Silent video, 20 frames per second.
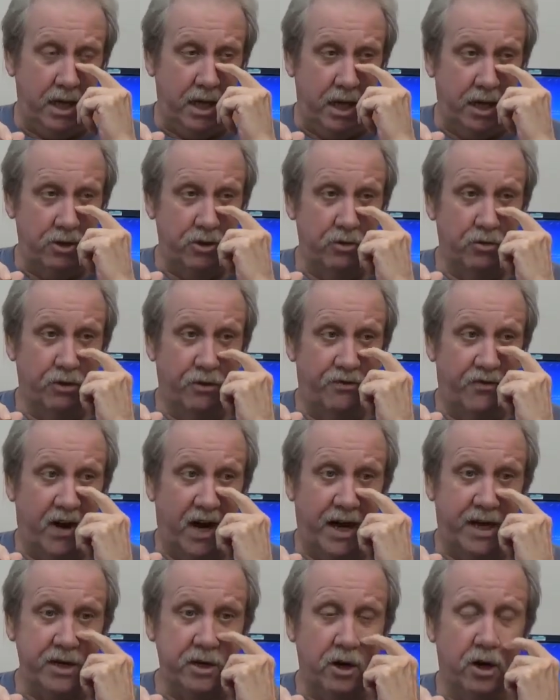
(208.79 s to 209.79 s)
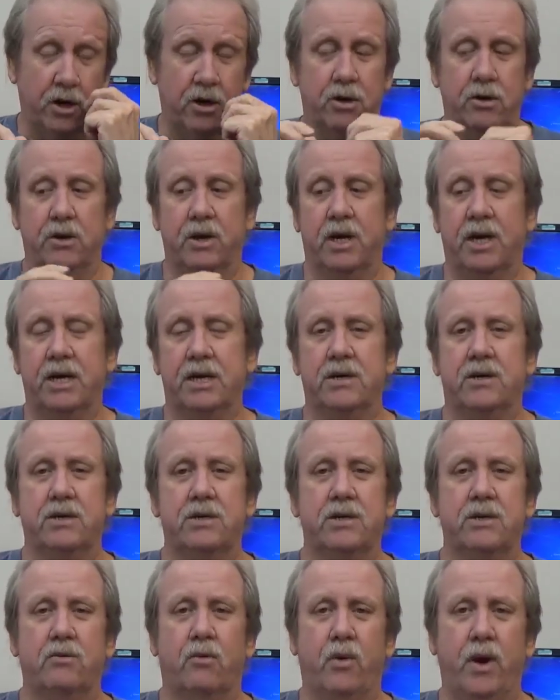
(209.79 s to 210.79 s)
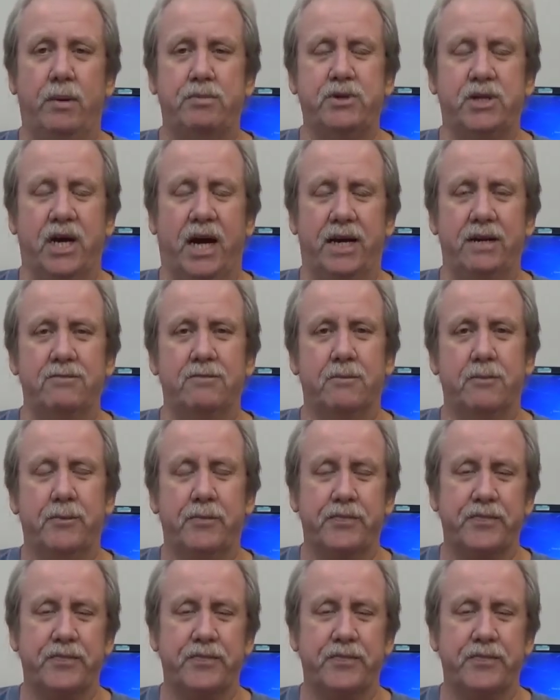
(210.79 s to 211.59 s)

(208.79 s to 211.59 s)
and you will find her uh, website,